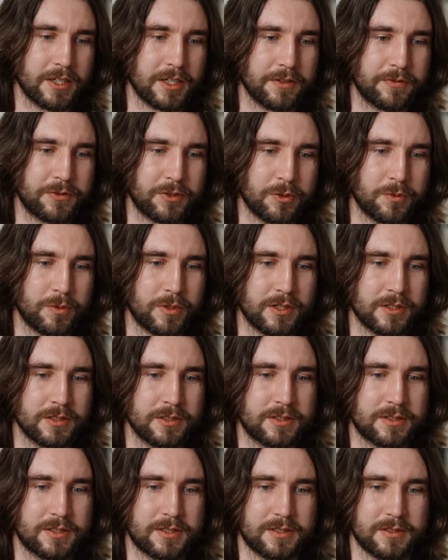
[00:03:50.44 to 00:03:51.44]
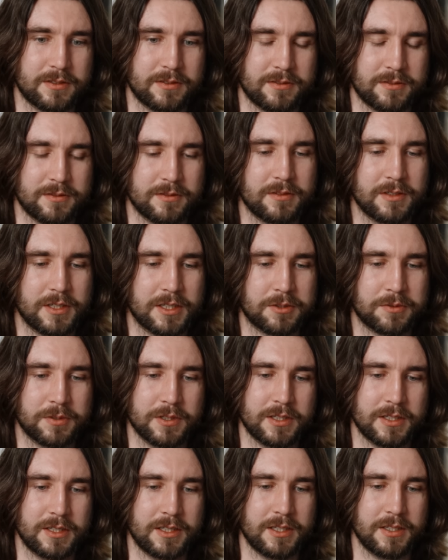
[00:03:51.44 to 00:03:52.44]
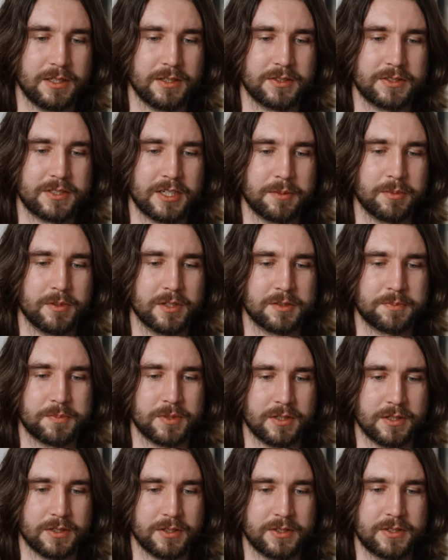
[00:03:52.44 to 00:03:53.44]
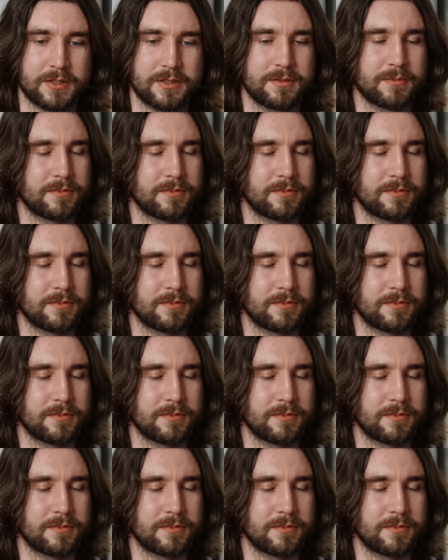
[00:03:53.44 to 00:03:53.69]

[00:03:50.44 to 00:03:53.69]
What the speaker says: if you want really stable experience,